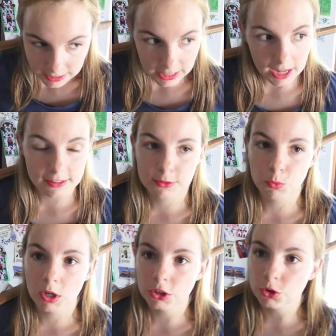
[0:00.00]
That's
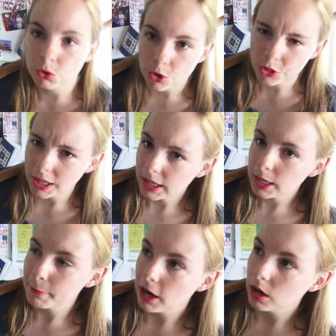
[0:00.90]
one cool
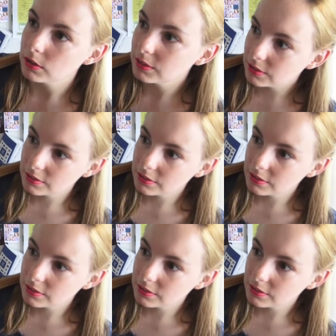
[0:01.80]
thing about